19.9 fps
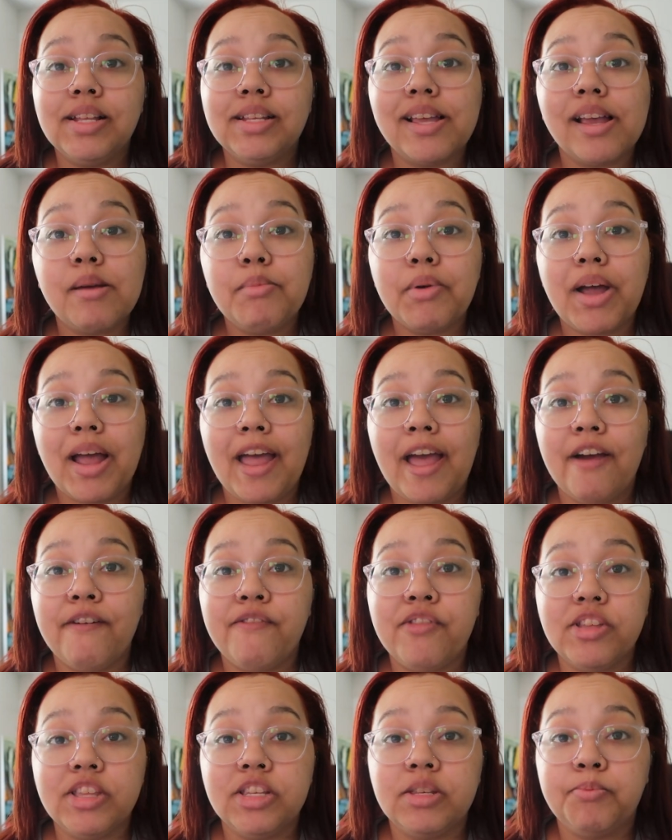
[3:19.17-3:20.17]
the second book I have
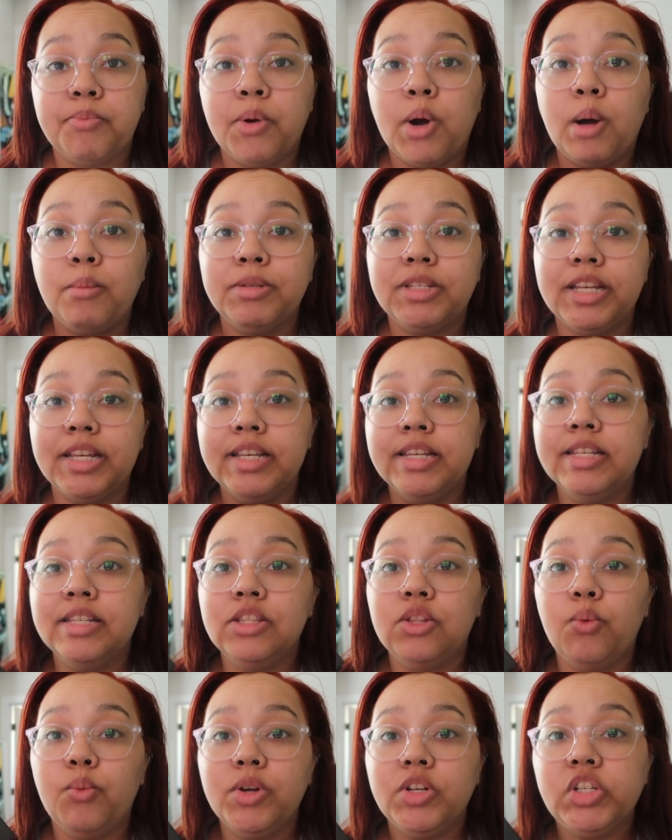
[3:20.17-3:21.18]
for this prompt is
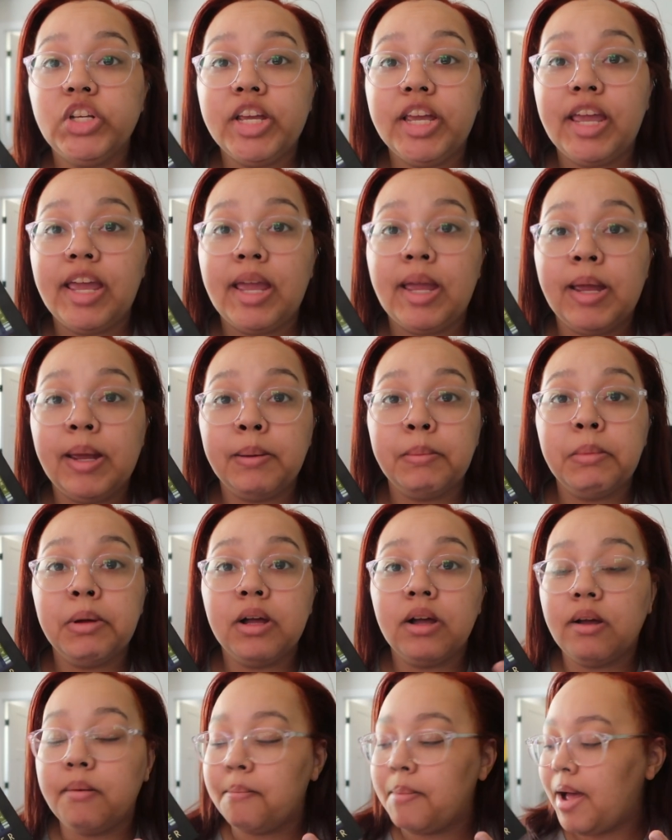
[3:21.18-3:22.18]
The Wishing Game
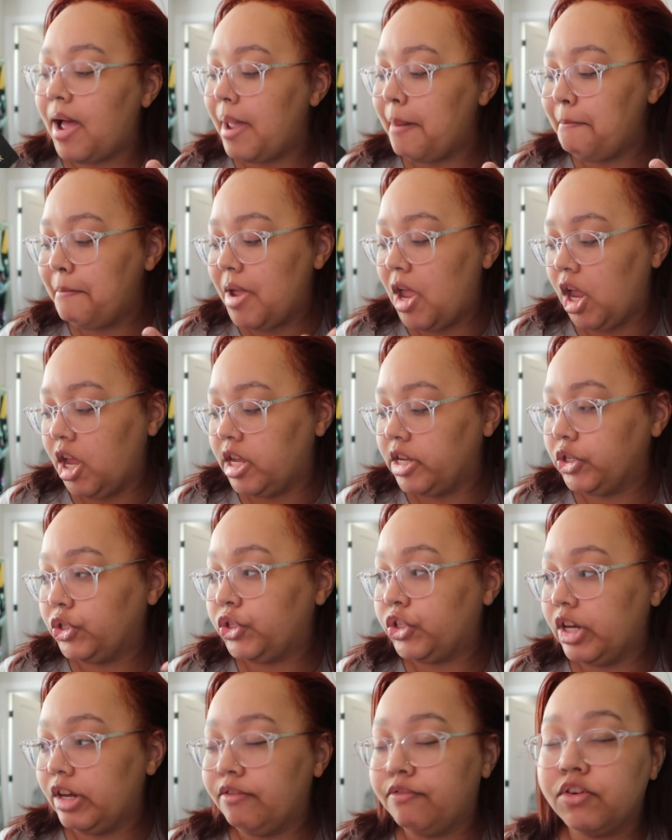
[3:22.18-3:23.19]
by Meg
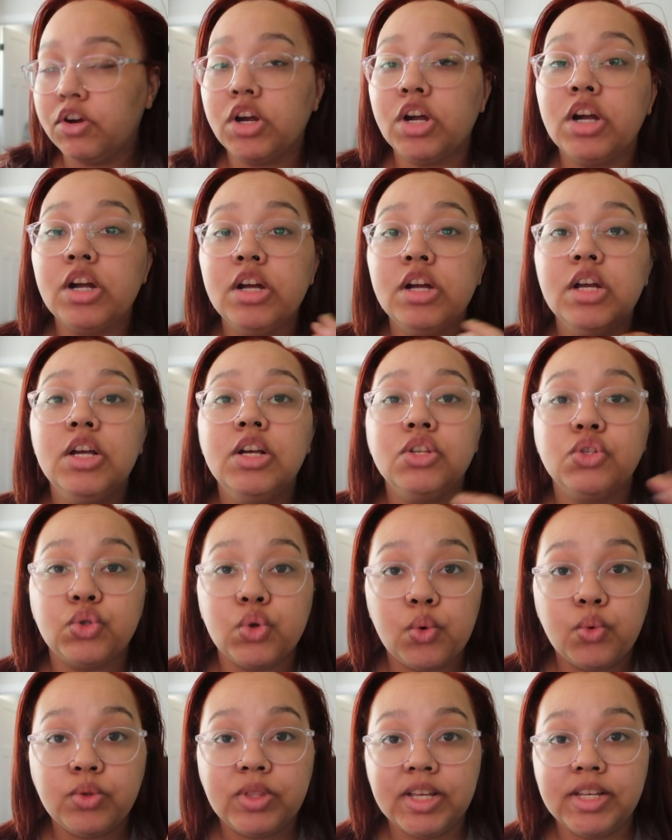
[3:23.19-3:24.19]
Shaffer.
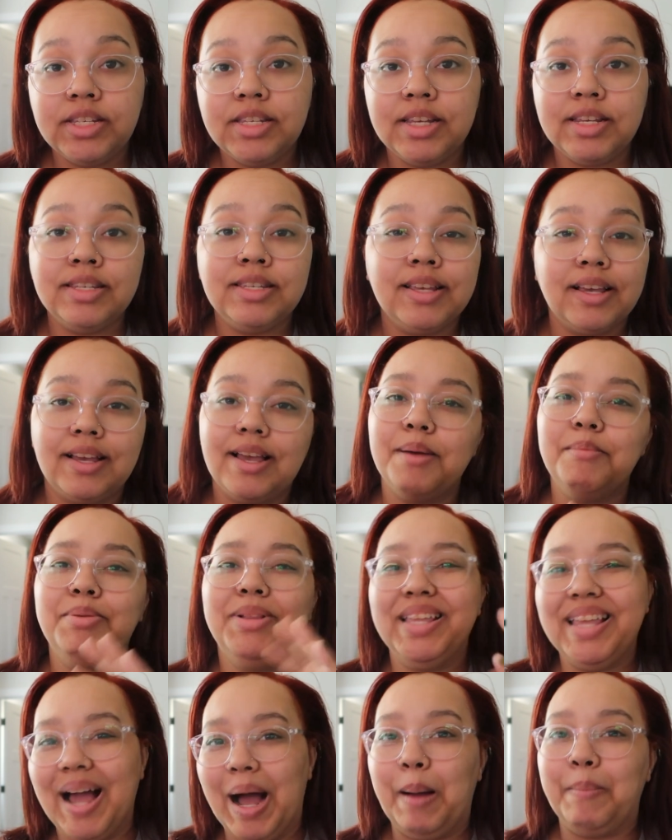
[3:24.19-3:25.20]
So this is
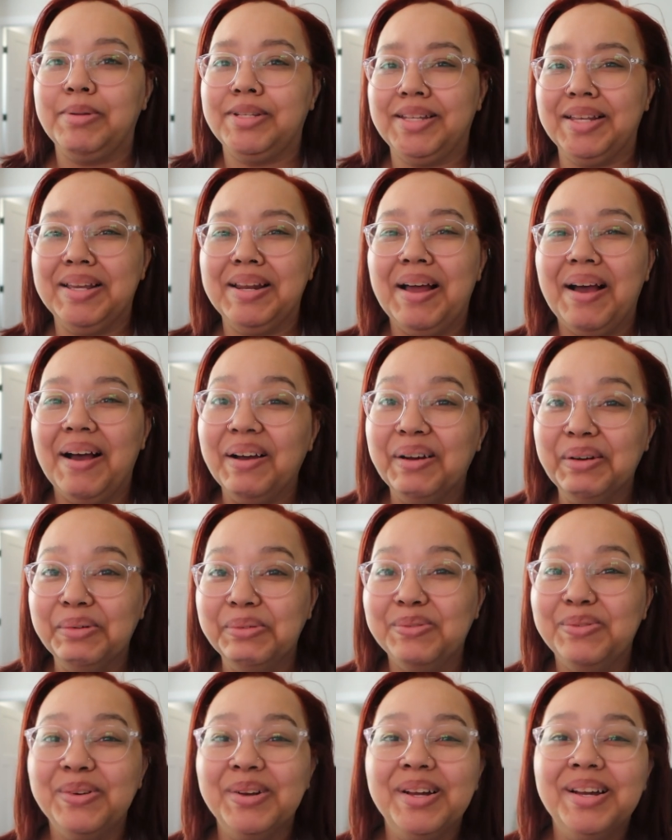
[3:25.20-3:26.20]
complete opposite
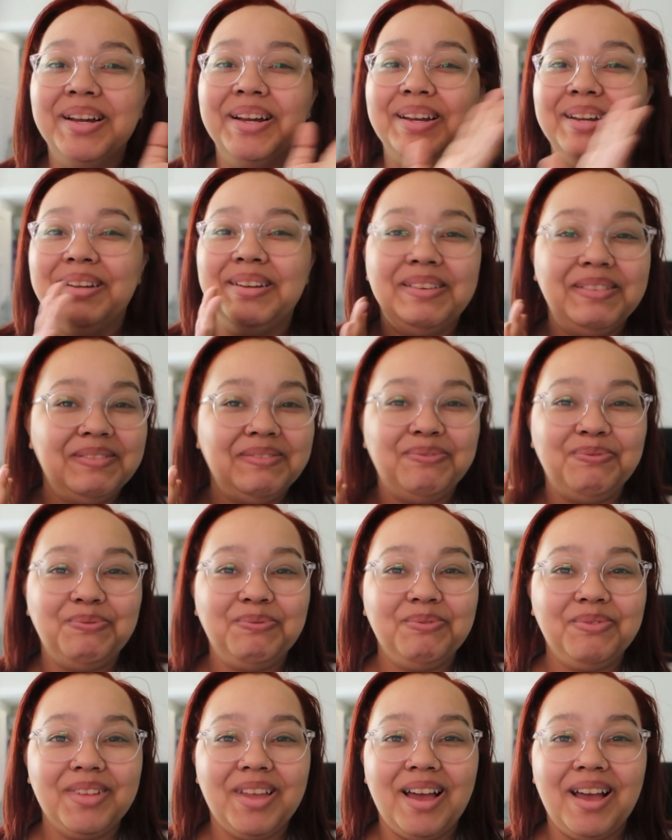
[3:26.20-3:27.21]
of
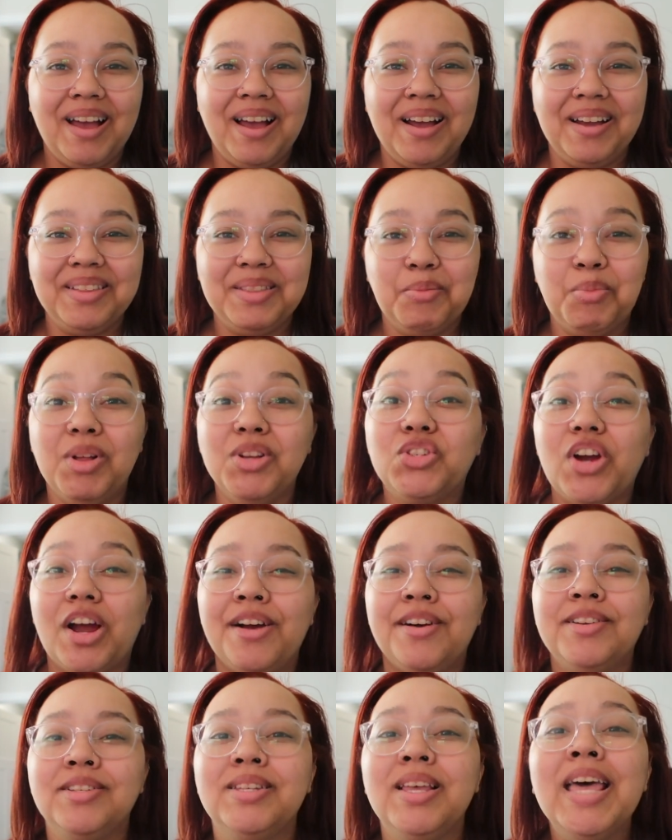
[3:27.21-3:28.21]
uh, the Blood
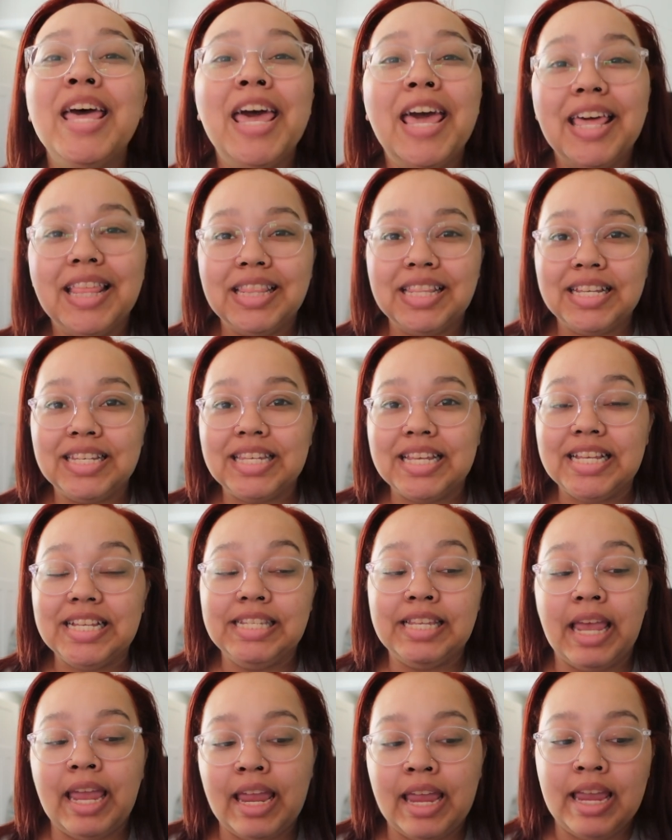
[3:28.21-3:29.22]
Trials, and this
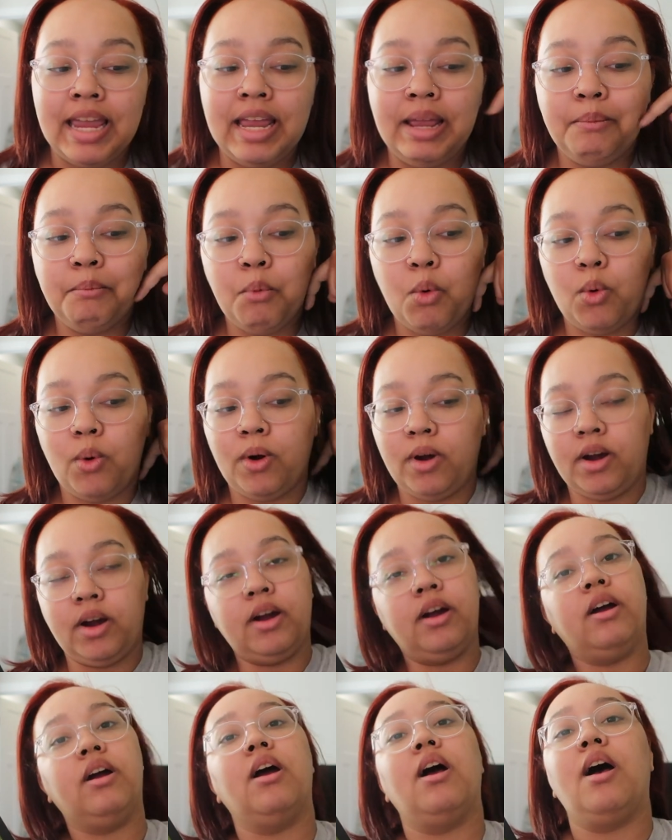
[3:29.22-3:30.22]
is a
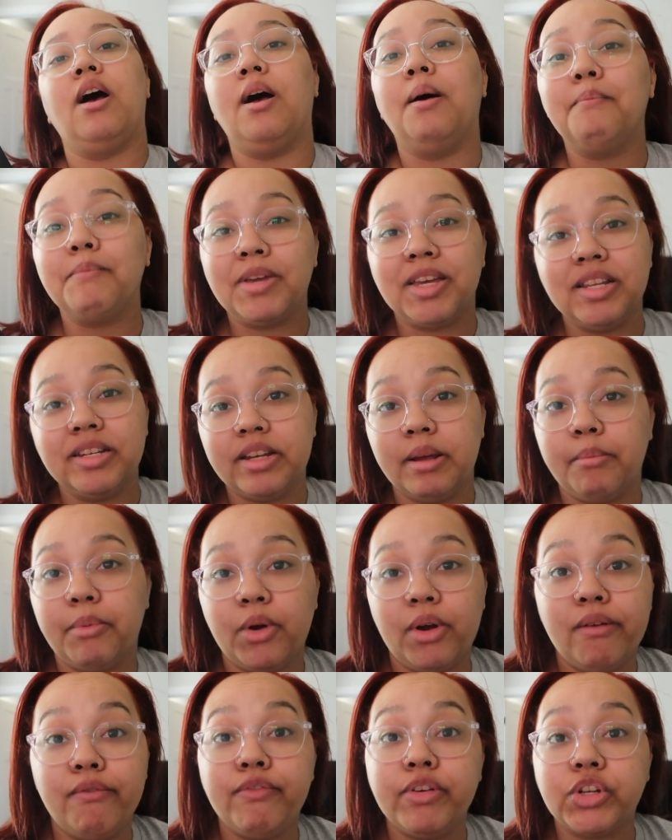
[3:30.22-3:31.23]
more um,
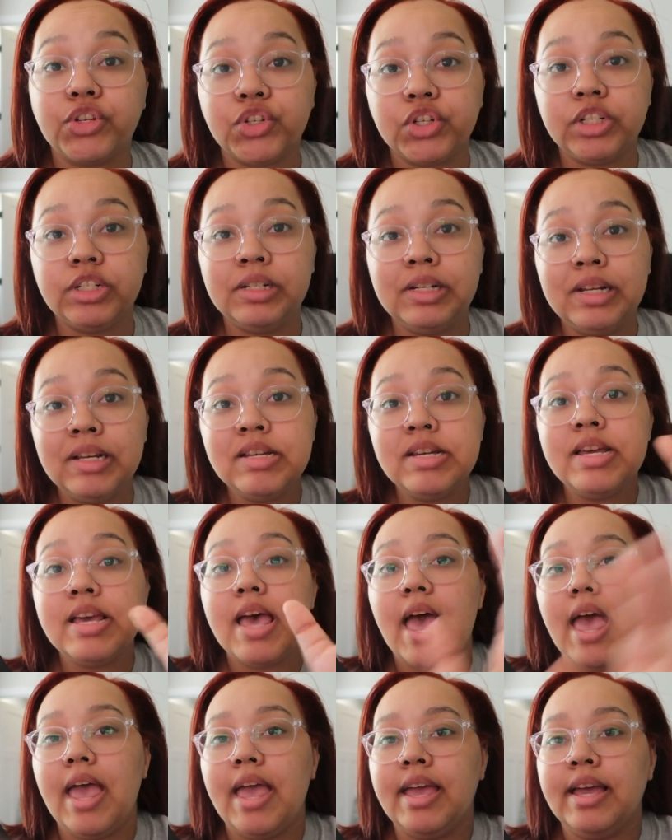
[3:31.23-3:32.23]
contemporary fiction,
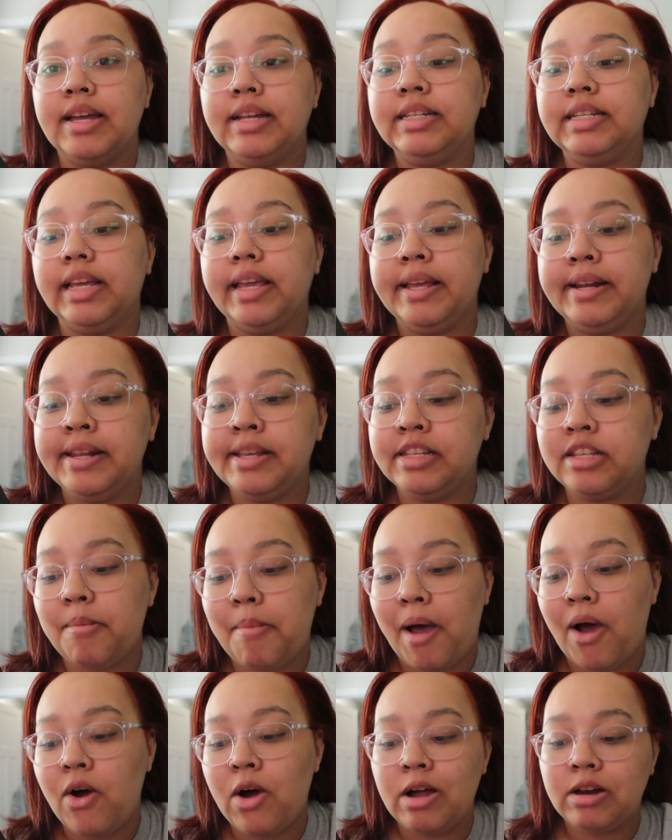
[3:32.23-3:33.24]
and it is
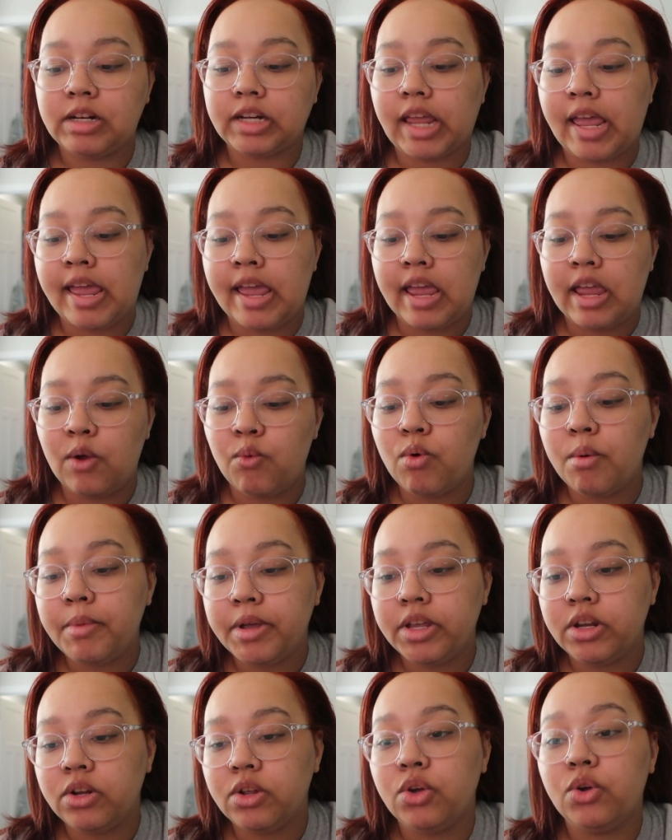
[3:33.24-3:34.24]
about a
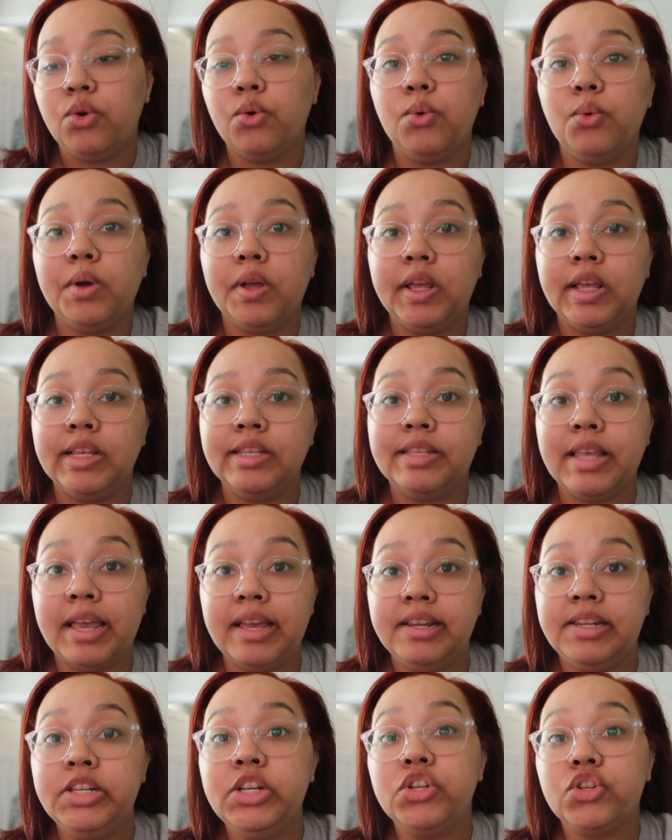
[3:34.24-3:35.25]
woman who is
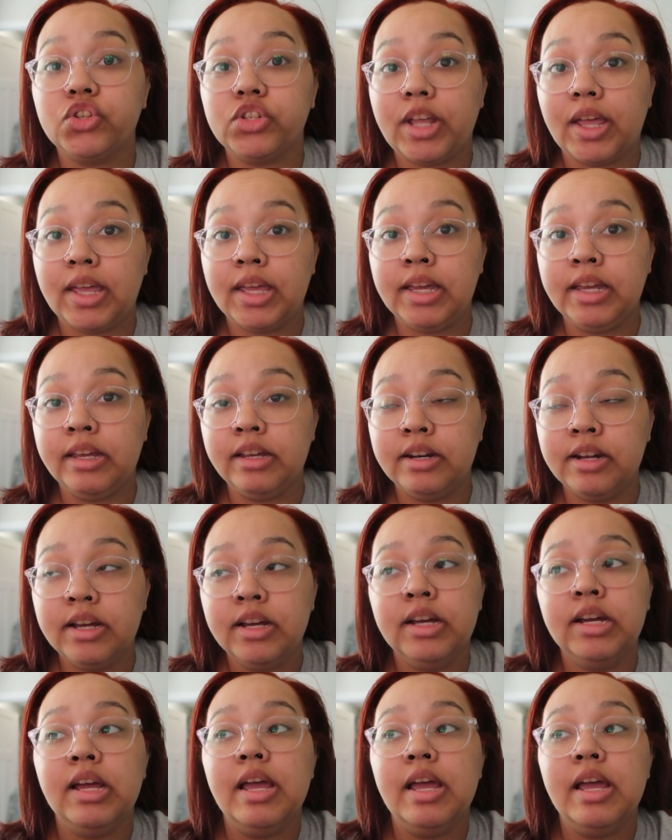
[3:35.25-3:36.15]
a teacher's aide,